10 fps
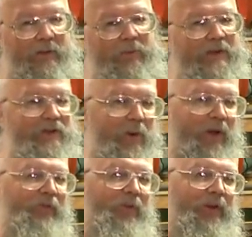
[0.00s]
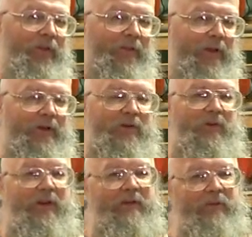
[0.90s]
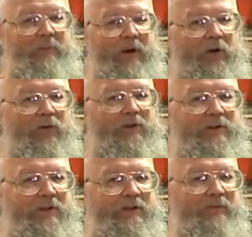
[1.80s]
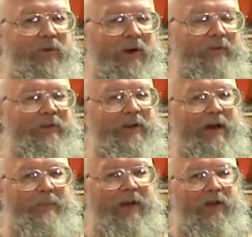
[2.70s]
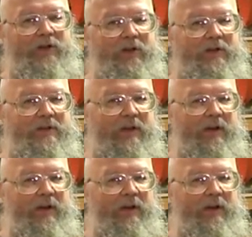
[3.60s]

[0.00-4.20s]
Plus, you also get the thing, too, that even among Christians, if you have a denomination that's